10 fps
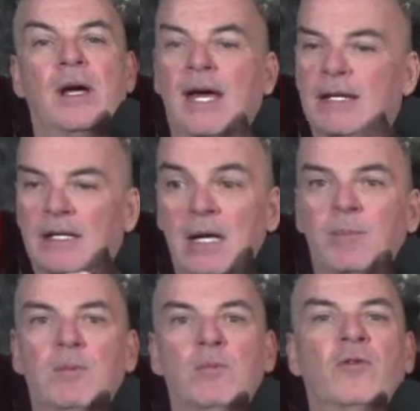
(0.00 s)
and keep
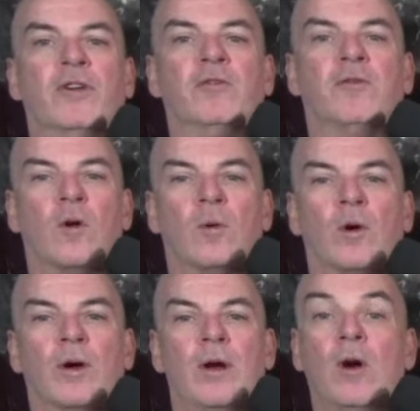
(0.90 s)
it moving
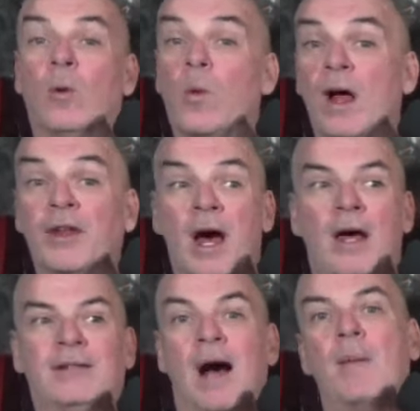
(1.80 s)
forward while
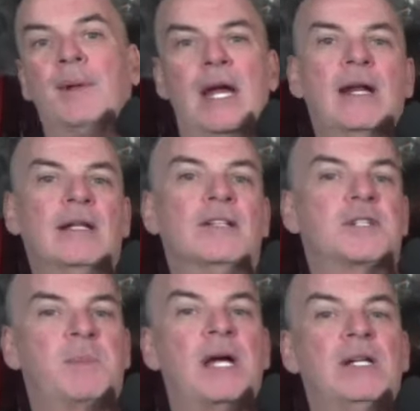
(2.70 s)
not dominating the
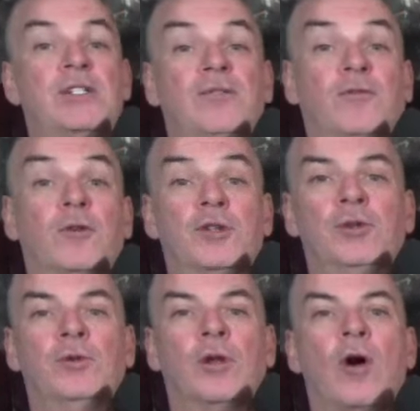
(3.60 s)
space for
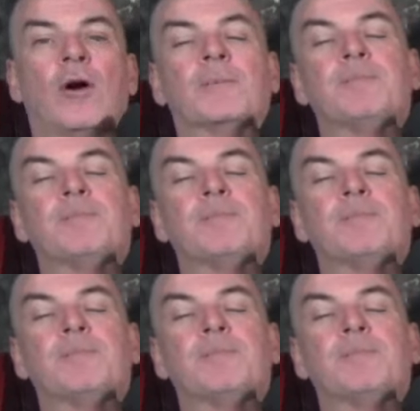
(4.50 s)
too long.